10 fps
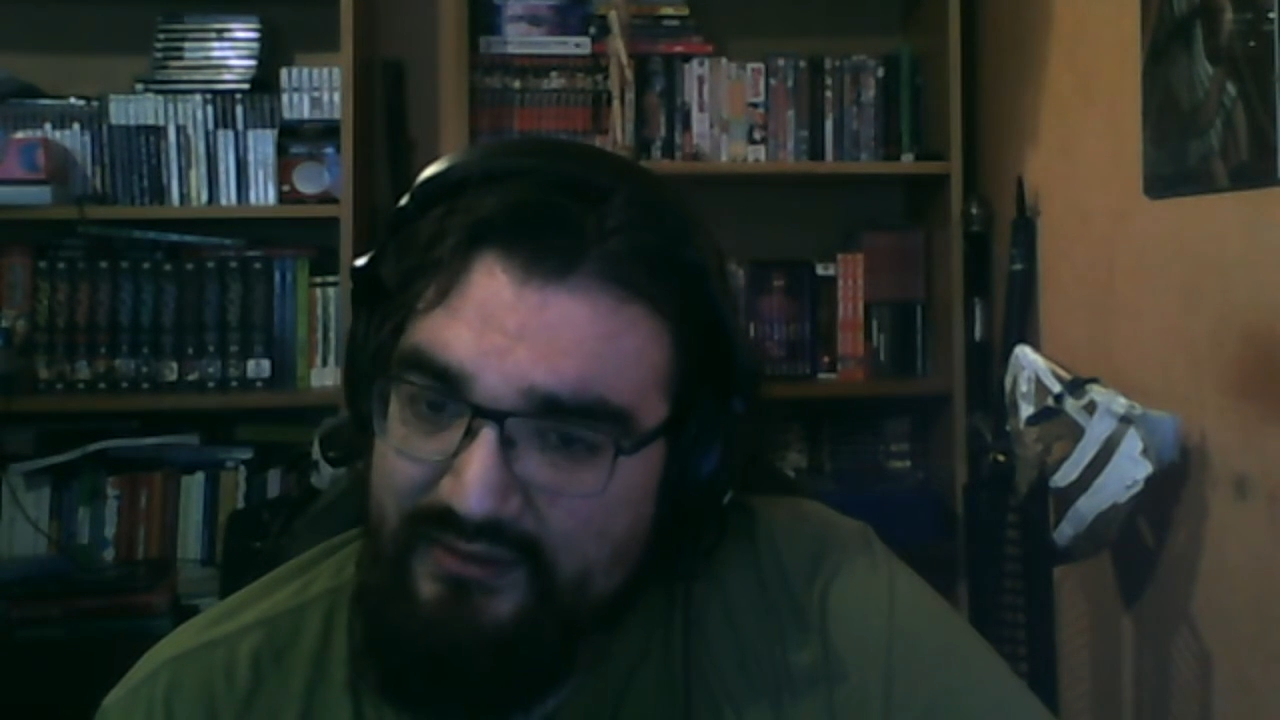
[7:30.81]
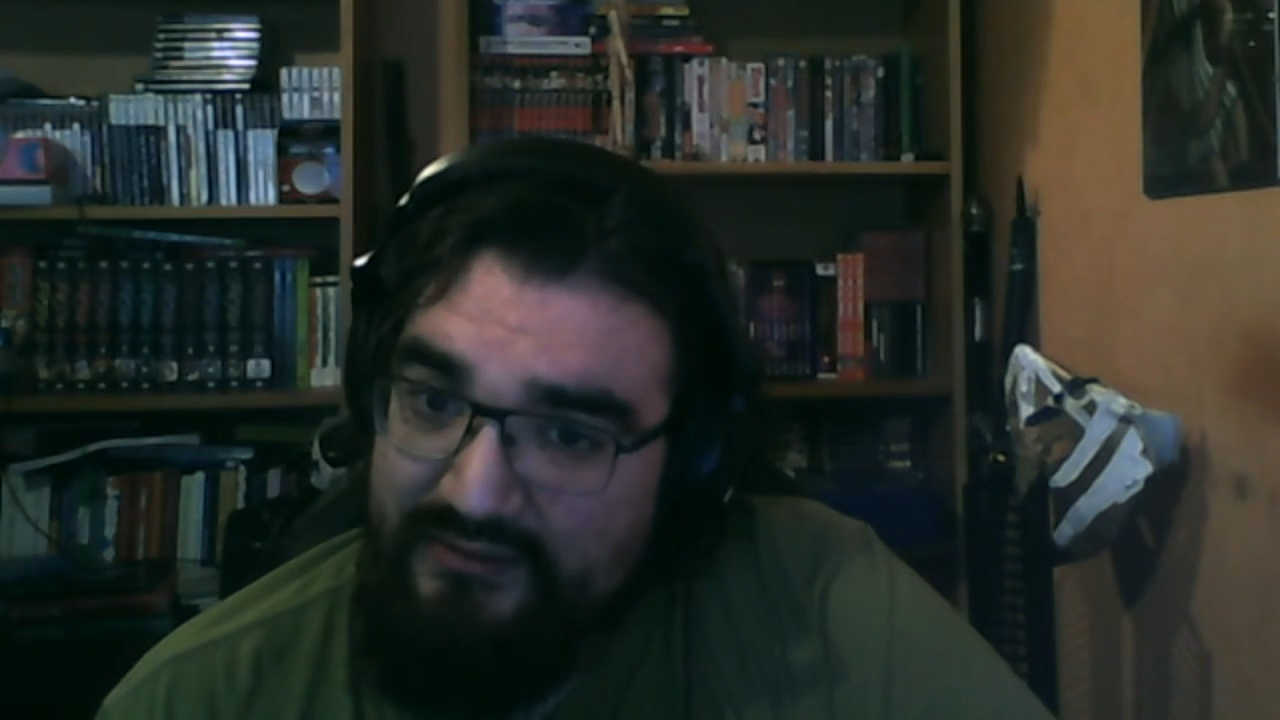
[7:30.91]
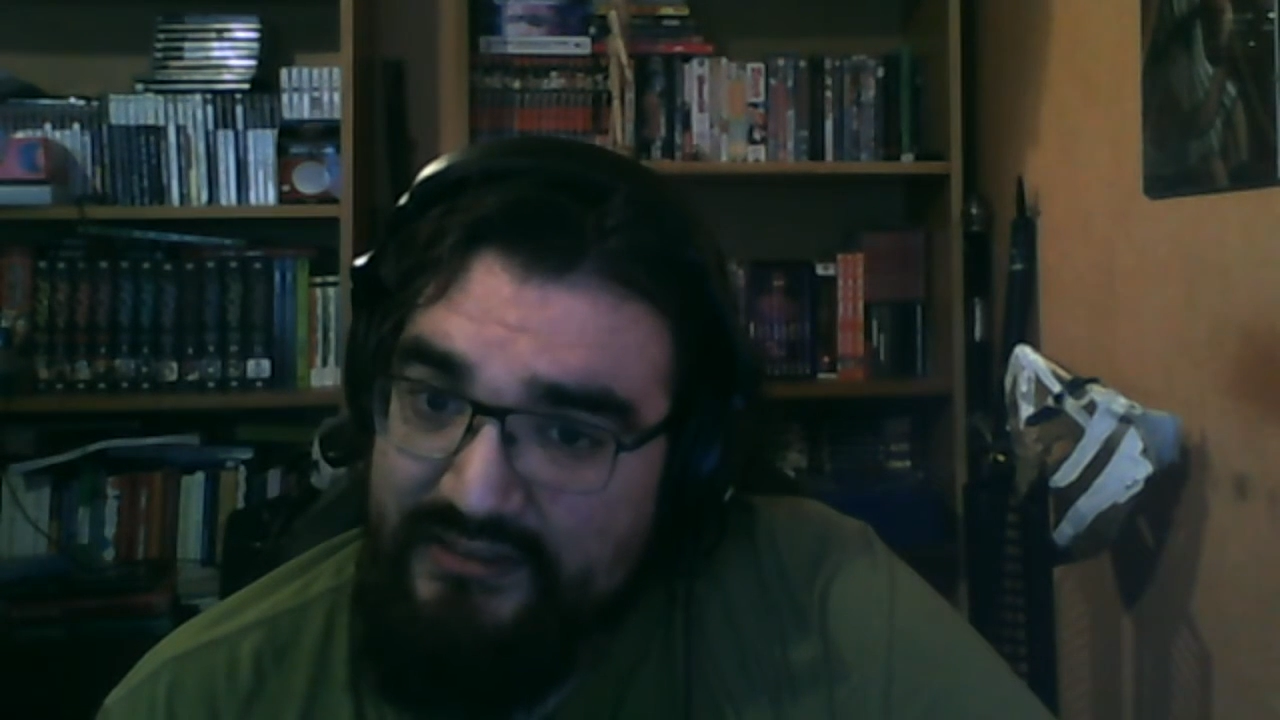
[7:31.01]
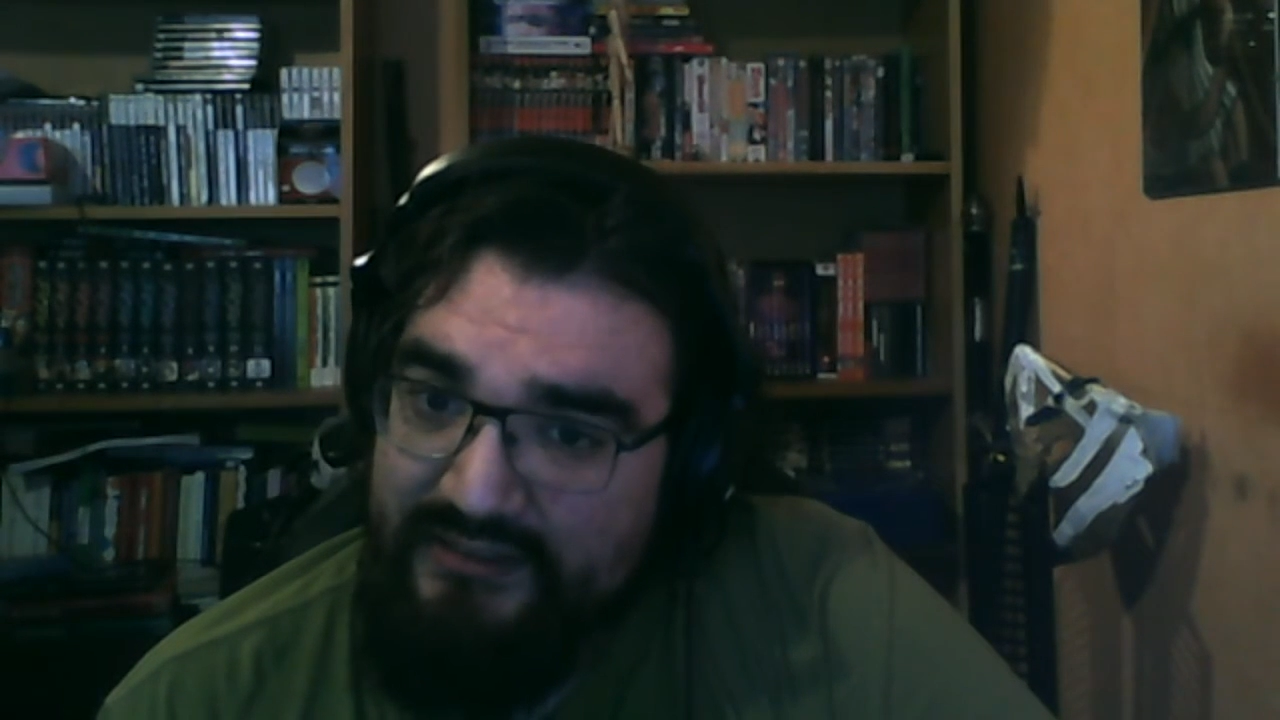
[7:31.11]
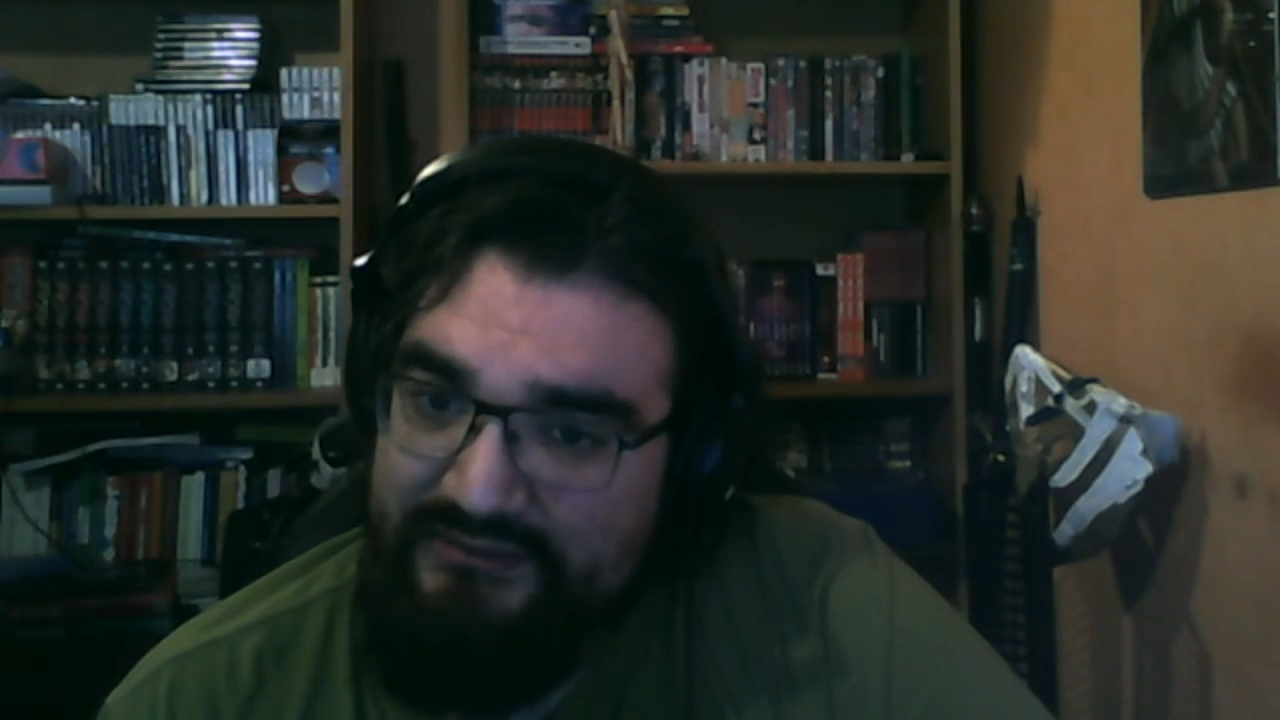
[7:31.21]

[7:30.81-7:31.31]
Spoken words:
Tien